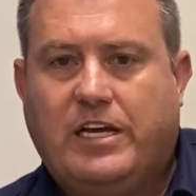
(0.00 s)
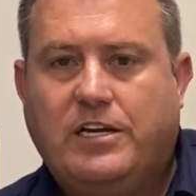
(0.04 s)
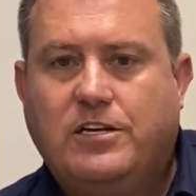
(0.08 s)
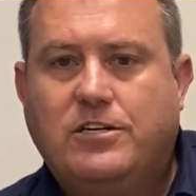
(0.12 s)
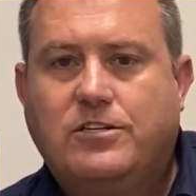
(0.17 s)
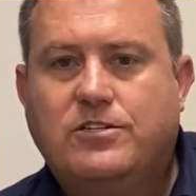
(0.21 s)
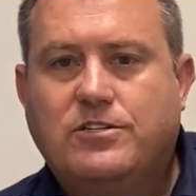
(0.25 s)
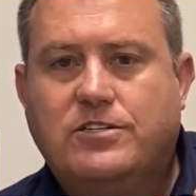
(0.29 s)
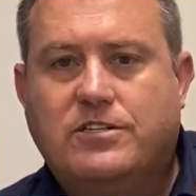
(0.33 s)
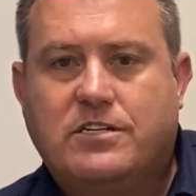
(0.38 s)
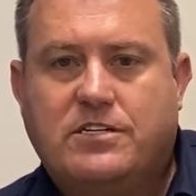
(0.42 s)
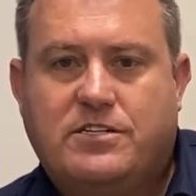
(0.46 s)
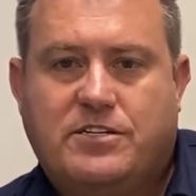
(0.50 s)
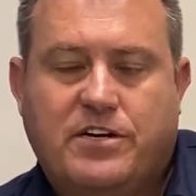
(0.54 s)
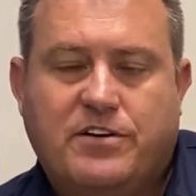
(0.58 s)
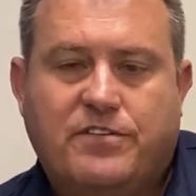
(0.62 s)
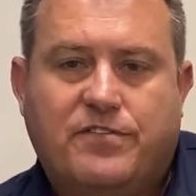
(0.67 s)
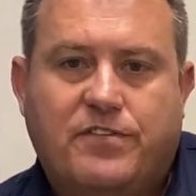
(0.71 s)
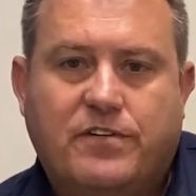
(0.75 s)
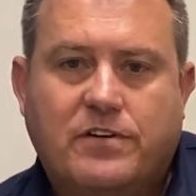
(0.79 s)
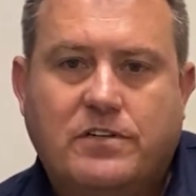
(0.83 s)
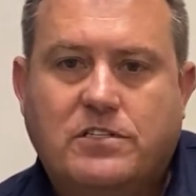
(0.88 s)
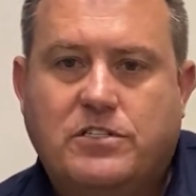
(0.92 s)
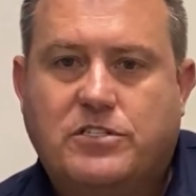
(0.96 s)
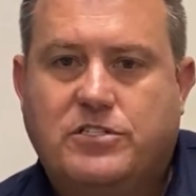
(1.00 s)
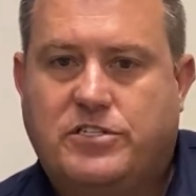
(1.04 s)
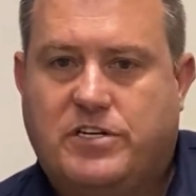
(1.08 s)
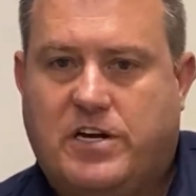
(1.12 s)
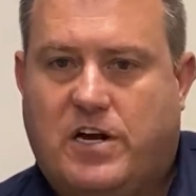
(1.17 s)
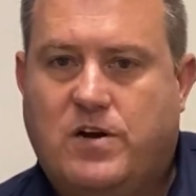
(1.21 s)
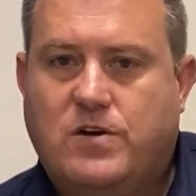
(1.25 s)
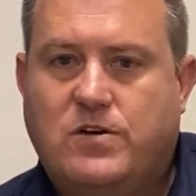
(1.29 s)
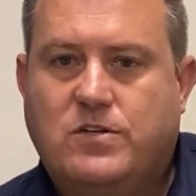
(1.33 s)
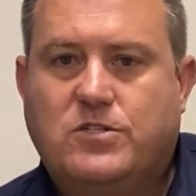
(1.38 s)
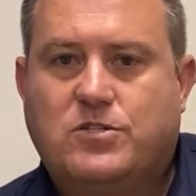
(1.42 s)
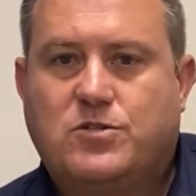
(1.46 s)
into the different
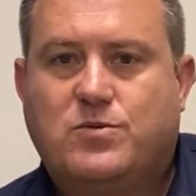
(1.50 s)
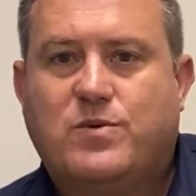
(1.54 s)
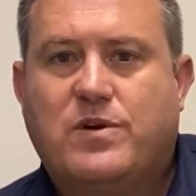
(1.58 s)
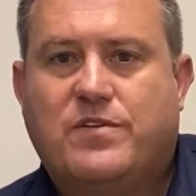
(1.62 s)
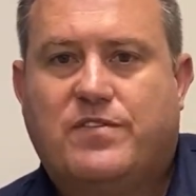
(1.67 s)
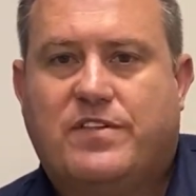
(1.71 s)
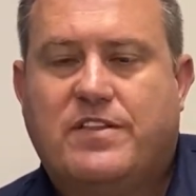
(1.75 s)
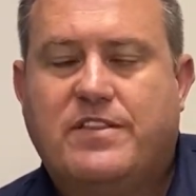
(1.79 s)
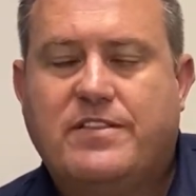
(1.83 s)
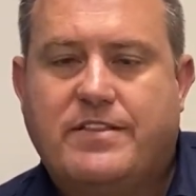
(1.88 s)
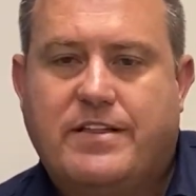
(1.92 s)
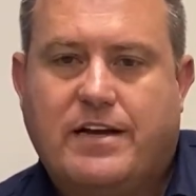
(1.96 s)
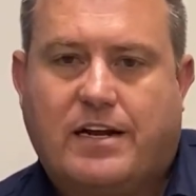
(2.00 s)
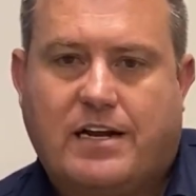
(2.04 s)
zones within the